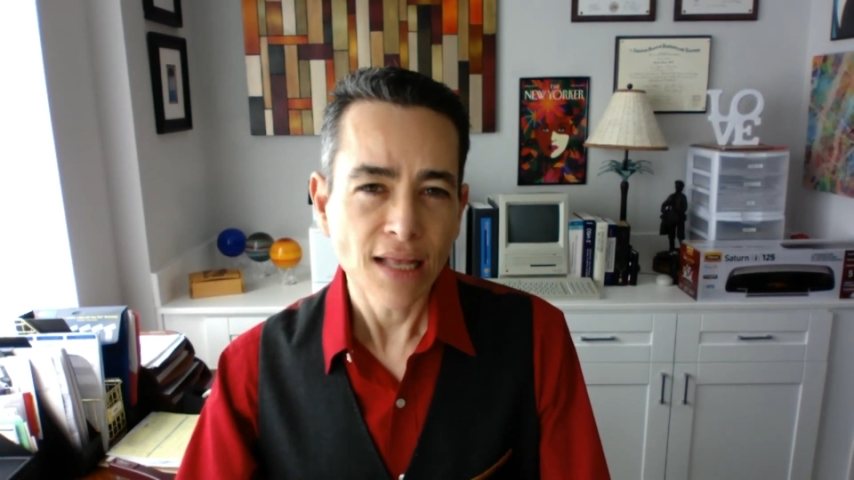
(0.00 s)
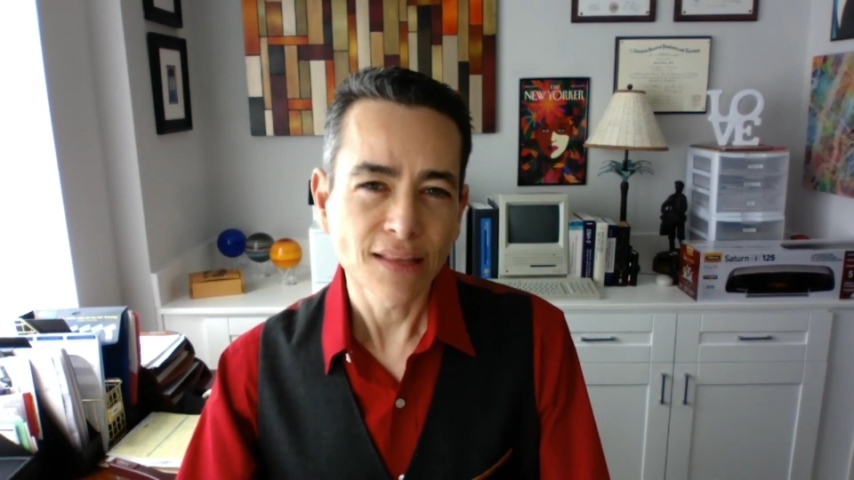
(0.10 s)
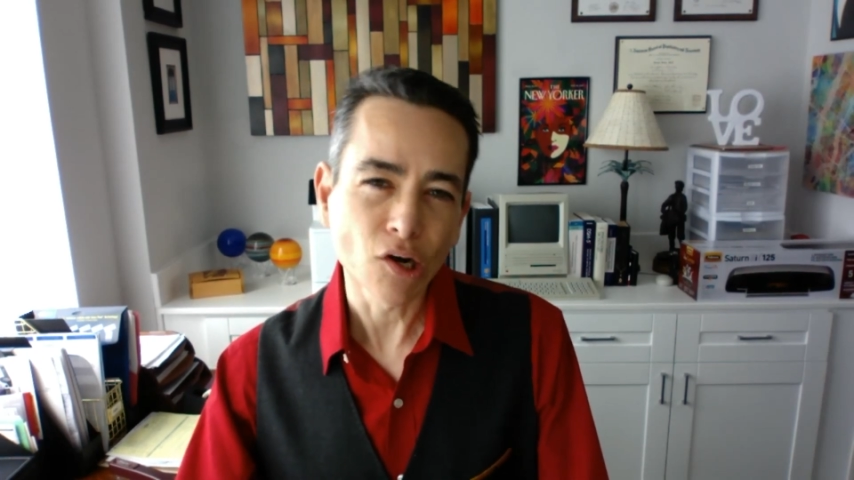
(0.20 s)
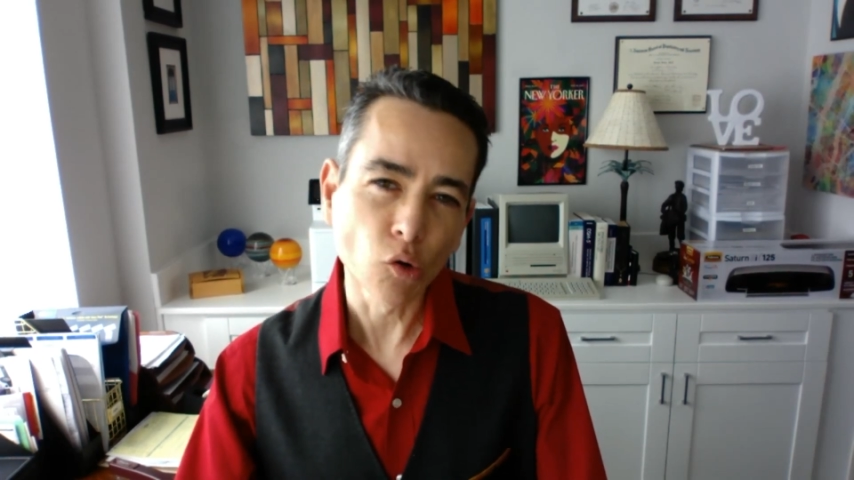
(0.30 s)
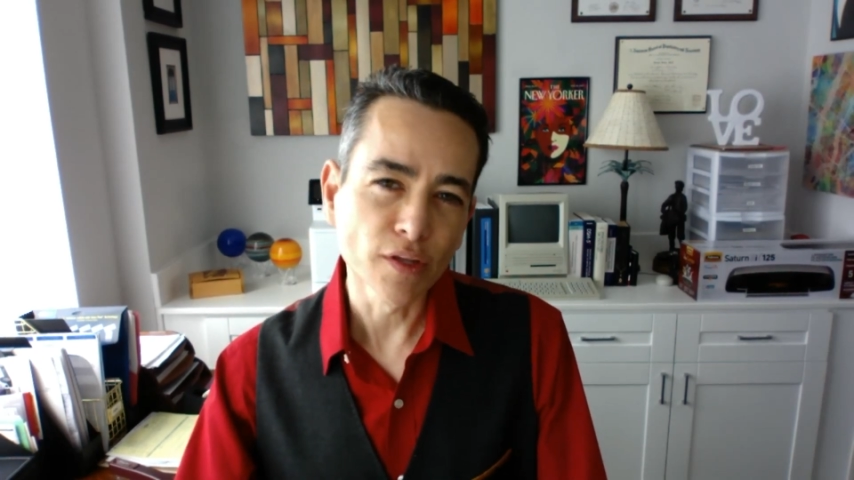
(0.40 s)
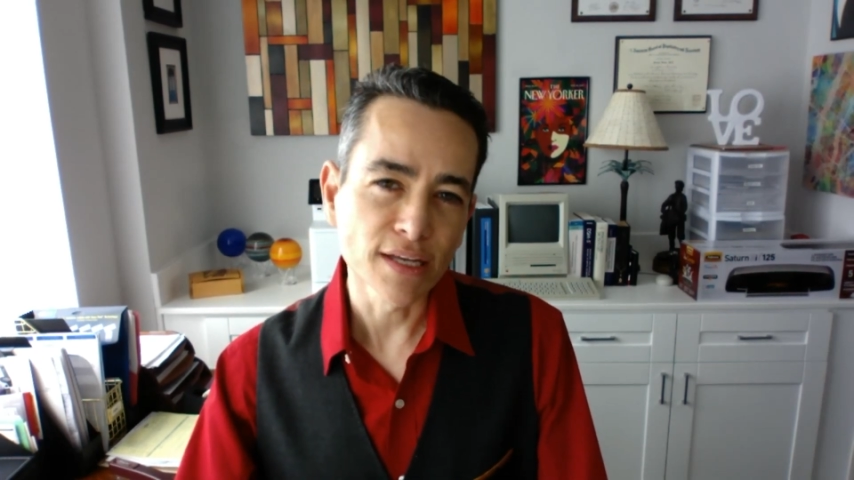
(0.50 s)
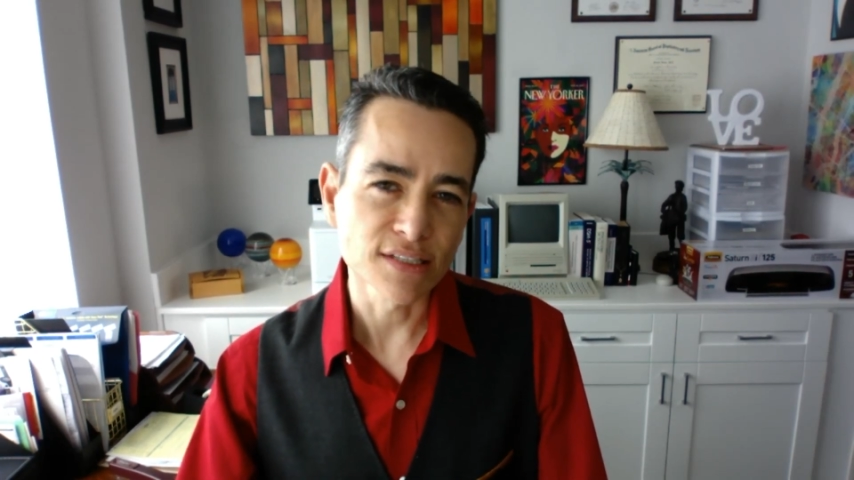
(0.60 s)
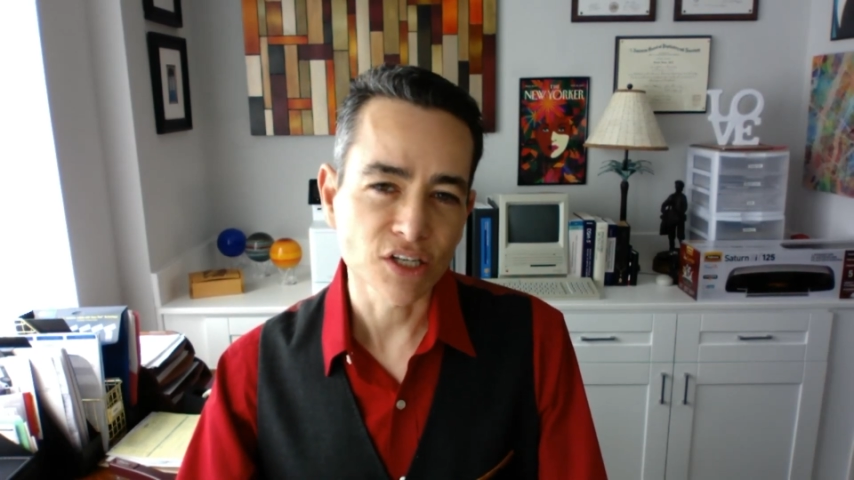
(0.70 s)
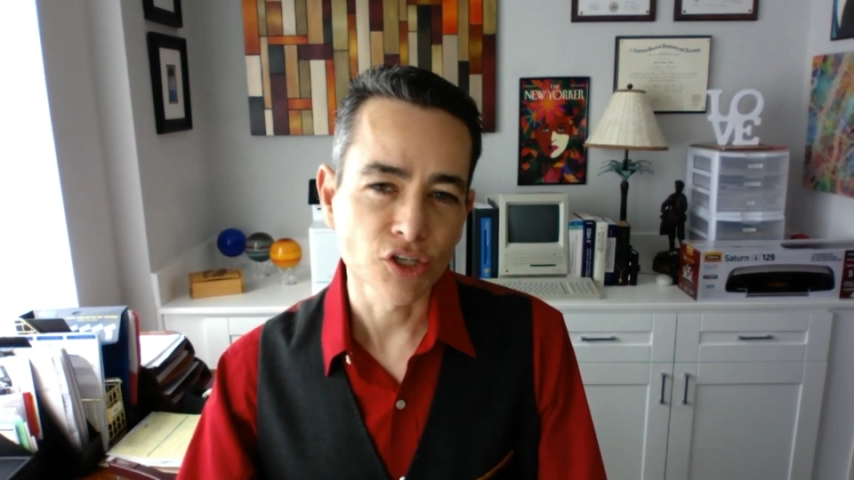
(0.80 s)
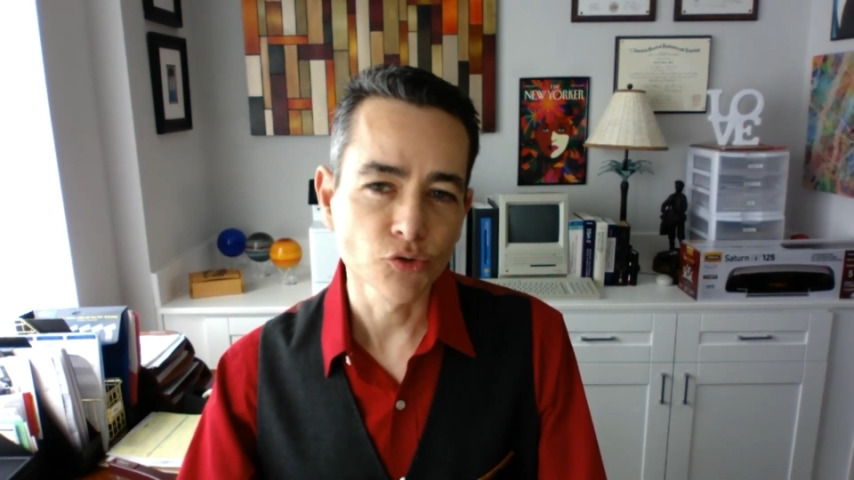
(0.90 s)
Not only is
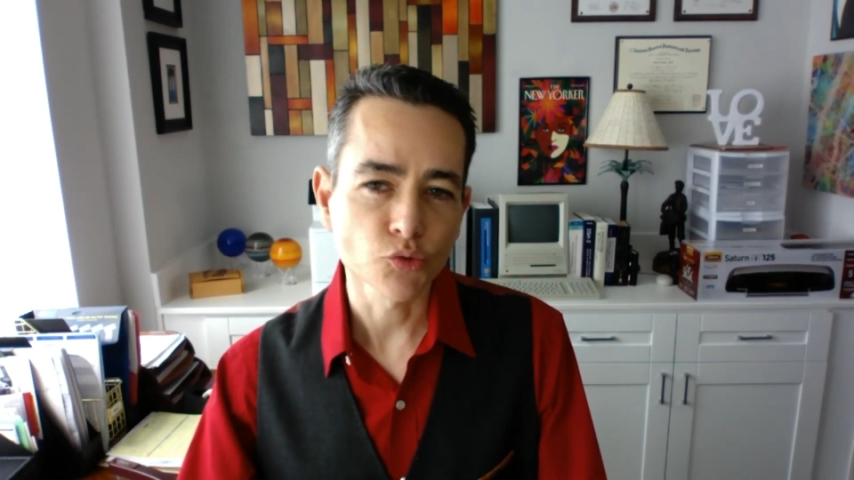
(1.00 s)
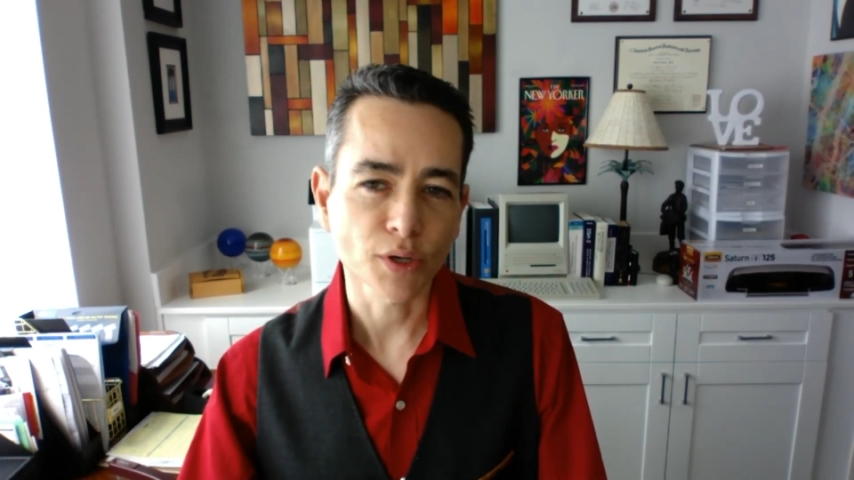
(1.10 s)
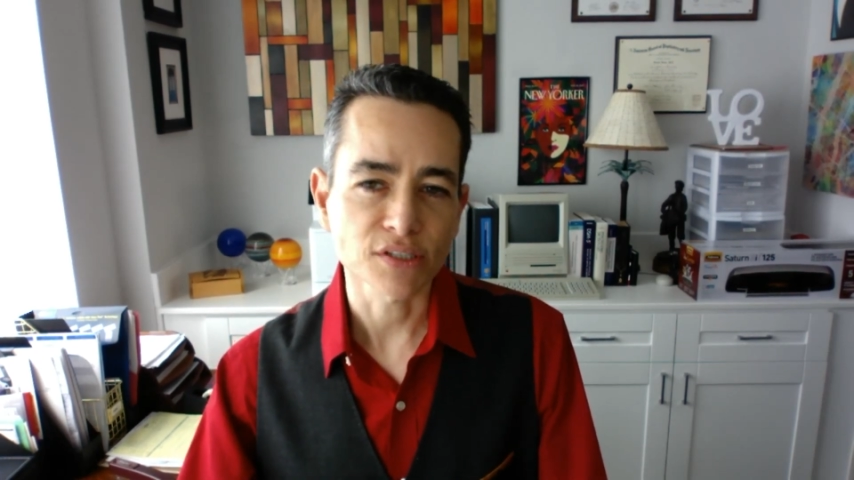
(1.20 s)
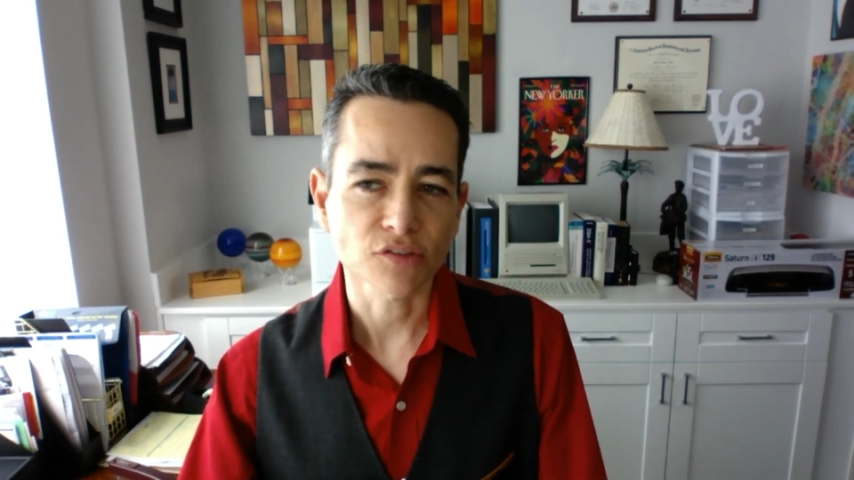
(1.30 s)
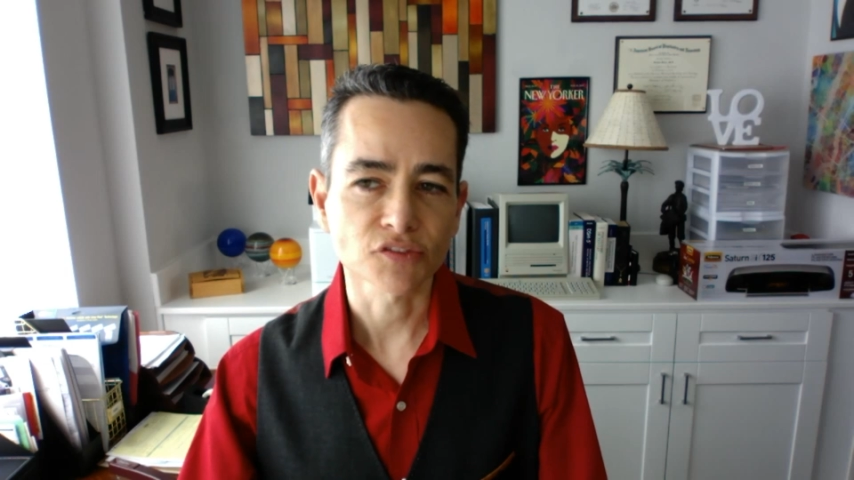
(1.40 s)
it a huge waste of